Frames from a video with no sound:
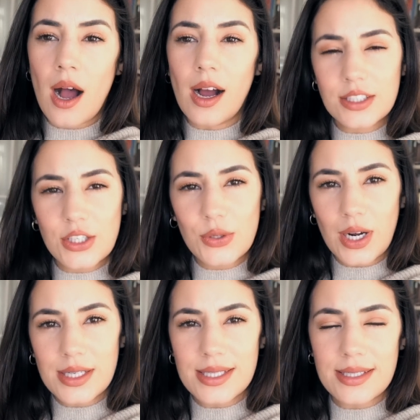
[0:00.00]
asking you
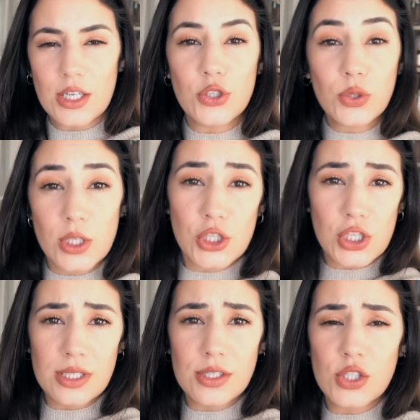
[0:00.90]
guys to send your
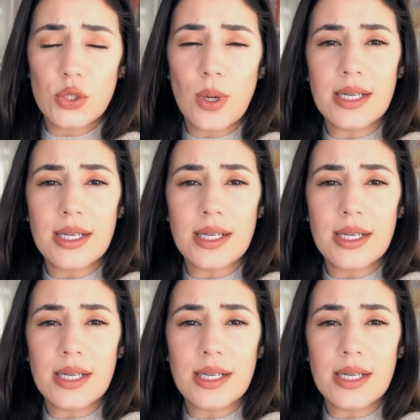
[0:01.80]
questions to